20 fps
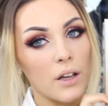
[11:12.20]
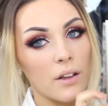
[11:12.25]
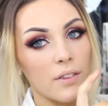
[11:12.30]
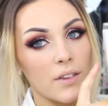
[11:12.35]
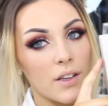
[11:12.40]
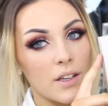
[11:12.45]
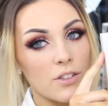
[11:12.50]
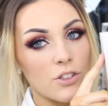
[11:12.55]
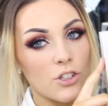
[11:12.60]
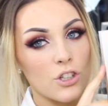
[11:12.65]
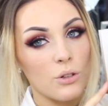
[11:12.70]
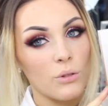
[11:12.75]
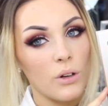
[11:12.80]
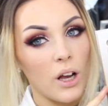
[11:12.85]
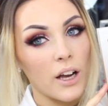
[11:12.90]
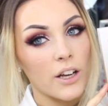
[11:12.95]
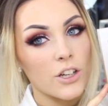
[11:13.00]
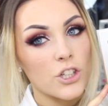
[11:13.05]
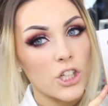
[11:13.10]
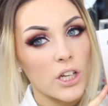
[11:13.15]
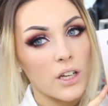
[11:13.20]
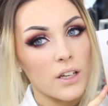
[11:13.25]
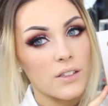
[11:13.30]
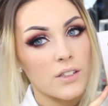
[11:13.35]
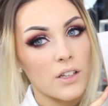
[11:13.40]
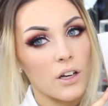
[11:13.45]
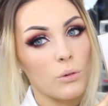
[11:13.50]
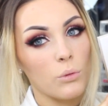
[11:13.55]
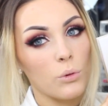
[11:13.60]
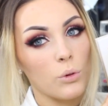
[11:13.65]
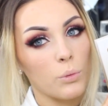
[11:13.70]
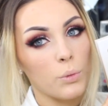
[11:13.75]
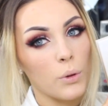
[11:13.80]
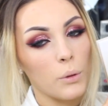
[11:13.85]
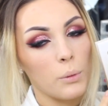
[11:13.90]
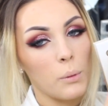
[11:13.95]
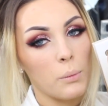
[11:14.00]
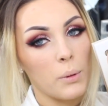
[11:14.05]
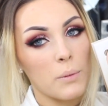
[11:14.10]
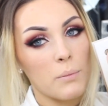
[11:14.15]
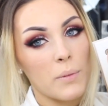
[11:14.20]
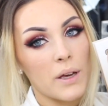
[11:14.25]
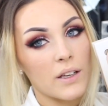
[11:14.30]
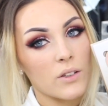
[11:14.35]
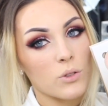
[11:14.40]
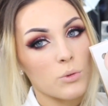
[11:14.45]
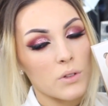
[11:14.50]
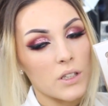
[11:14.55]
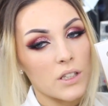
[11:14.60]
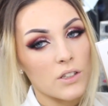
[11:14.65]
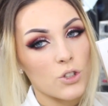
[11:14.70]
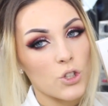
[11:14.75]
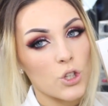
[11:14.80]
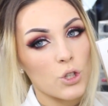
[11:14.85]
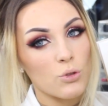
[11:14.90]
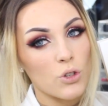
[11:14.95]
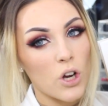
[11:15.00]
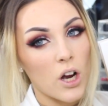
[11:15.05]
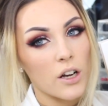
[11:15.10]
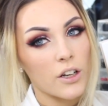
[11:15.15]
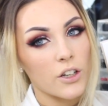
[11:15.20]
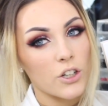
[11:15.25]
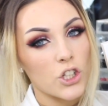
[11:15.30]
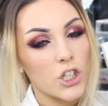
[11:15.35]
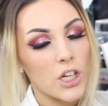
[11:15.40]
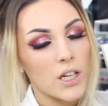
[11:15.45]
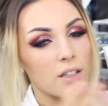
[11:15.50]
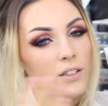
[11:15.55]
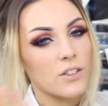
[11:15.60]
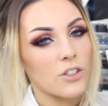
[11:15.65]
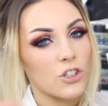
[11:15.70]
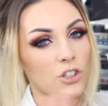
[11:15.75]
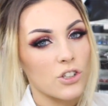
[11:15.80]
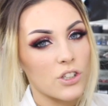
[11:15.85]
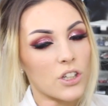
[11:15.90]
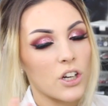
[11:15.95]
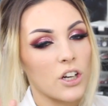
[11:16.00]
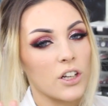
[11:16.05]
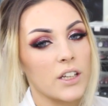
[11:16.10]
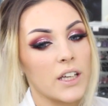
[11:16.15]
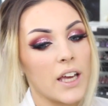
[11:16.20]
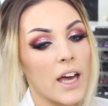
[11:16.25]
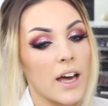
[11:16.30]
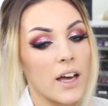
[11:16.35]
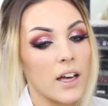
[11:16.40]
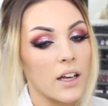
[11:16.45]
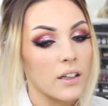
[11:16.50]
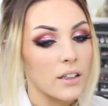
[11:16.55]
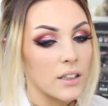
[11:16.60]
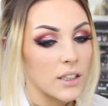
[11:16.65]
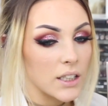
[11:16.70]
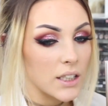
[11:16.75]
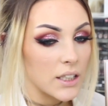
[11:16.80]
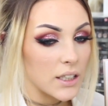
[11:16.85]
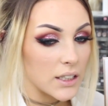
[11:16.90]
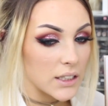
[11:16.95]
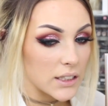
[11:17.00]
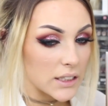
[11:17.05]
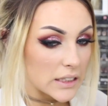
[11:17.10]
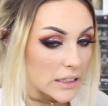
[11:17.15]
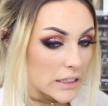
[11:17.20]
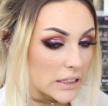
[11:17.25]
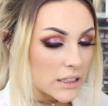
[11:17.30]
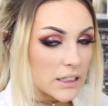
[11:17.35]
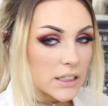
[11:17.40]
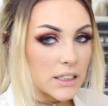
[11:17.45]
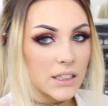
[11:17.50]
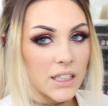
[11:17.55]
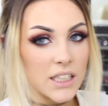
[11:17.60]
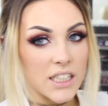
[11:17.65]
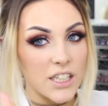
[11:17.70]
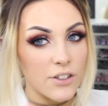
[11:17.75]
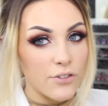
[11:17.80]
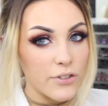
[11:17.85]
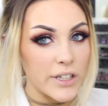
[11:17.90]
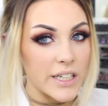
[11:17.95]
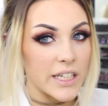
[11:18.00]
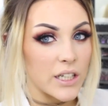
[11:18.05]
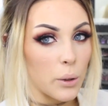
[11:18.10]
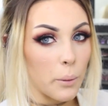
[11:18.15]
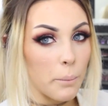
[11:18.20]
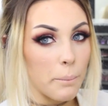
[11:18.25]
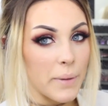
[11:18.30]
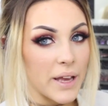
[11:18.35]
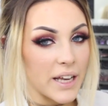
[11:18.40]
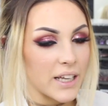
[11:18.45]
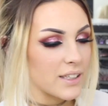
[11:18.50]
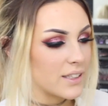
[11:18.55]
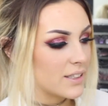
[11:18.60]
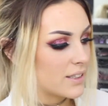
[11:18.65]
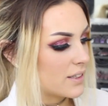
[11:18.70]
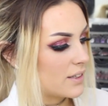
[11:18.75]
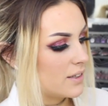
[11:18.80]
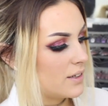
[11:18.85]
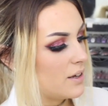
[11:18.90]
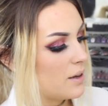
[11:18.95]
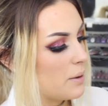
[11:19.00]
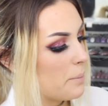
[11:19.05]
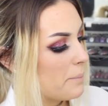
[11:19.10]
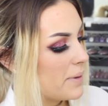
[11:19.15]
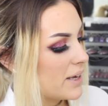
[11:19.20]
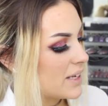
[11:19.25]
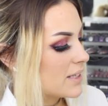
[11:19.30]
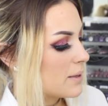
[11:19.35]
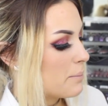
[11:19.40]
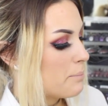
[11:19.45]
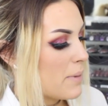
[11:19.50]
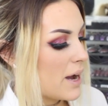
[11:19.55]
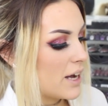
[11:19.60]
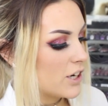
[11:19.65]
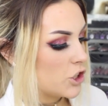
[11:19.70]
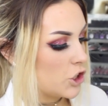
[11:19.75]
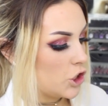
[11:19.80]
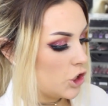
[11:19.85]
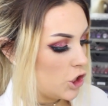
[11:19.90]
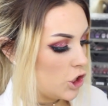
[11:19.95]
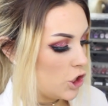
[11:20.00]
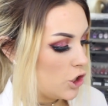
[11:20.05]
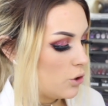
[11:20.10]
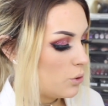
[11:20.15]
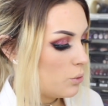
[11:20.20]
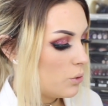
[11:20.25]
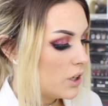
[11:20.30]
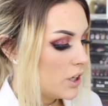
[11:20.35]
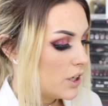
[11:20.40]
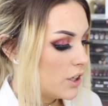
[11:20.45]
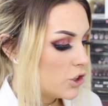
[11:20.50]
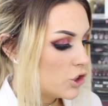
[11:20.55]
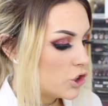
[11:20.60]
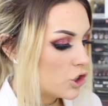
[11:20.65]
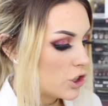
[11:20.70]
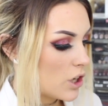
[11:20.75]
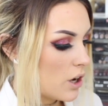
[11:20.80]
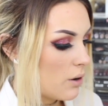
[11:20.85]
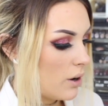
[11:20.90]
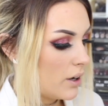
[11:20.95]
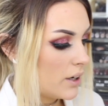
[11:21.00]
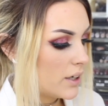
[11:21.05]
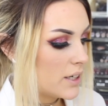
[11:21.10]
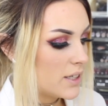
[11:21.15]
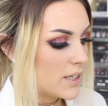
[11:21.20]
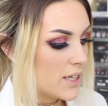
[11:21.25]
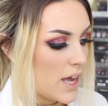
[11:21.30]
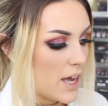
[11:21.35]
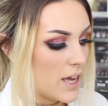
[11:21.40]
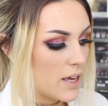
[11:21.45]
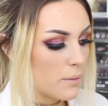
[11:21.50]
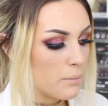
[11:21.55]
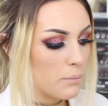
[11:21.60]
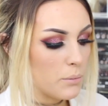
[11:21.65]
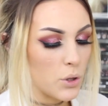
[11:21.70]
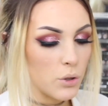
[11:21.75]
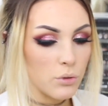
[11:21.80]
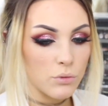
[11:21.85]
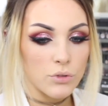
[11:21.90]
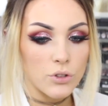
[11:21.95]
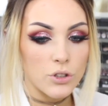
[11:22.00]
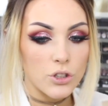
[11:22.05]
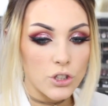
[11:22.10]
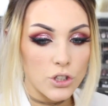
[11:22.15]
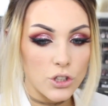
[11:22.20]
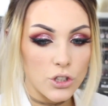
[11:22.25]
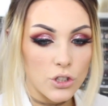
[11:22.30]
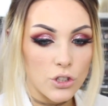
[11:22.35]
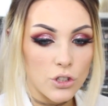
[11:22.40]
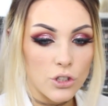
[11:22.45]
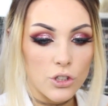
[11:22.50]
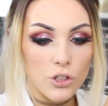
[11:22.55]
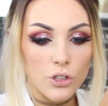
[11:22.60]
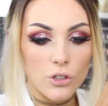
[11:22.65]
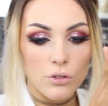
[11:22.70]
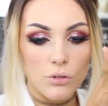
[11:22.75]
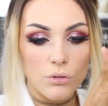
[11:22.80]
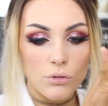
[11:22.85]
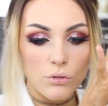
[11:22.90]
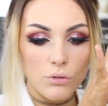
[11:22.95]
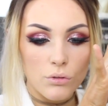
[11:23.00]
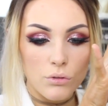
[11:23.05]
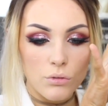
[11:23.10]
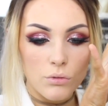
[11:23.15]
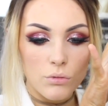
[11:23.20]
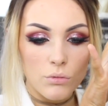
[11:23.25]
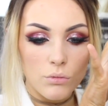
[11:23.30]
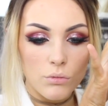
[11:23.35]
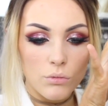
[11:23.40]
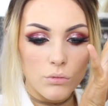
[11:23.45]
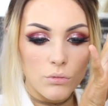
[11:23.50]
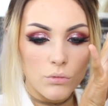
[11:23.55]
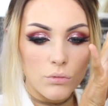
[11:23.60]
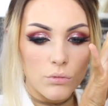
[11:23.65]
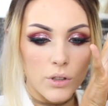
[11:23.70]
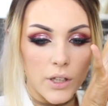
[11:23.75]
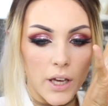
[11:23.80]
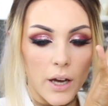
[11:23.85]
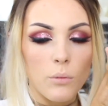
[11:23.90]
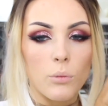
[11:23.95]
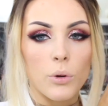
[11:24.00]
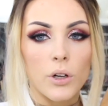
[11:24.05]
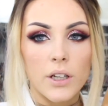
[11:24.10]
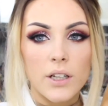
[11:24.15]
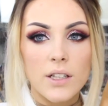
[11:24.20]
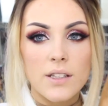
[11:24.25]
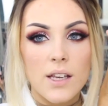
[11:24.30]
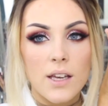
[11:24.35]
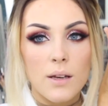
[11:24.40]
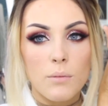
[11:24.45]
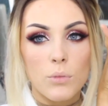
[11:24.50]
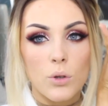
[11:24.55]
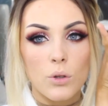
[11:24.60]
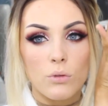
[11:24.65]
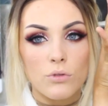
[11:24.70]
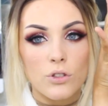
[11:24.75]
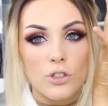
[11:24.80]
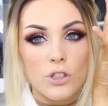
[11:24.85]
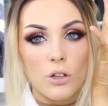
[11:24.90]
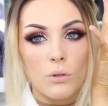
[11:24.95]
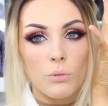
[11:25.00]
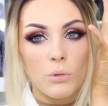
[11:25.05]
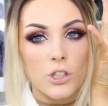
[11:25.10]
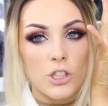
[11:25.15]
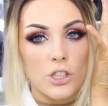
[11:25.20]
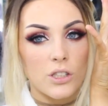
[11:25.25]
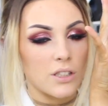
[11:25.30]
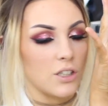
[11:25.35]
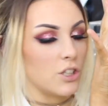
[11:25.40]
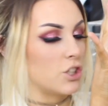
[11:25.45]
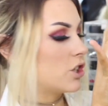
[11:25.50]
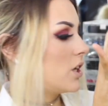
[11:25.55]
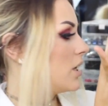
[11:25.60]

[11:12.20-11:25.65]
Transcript: these two lighter shades I will probably mix with these two darker shades just to kind of get a different little mix and match hue. So I'm going to take Moonstone, which is this